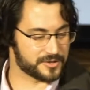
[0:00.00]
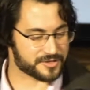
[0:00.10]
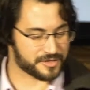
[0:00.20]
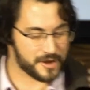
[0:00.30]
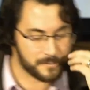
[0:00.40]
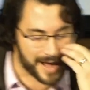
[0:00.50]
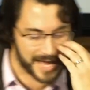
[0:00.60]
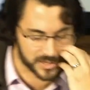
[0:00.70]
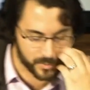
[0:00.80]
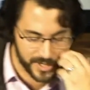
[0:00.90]
The third way
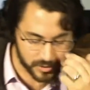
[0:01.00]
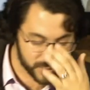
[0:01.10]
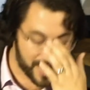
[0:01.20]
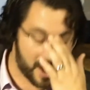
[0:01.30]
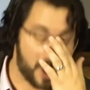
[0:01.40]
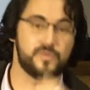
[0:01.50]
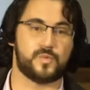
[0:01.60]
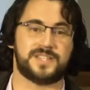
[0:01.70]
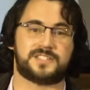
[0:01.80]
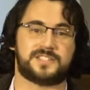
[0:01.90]
is we look to our own
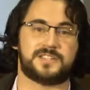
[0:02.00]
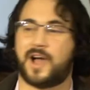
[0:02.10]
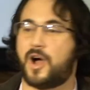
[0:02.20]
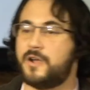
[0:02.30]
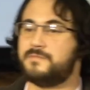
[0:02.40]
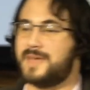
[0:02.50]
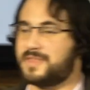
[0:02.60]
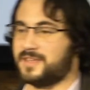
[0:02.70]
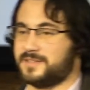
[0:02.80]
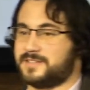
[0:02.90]
wisdom and our own
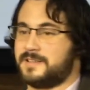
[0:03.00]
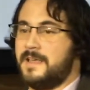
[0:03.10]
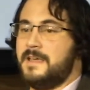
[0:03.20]
methods.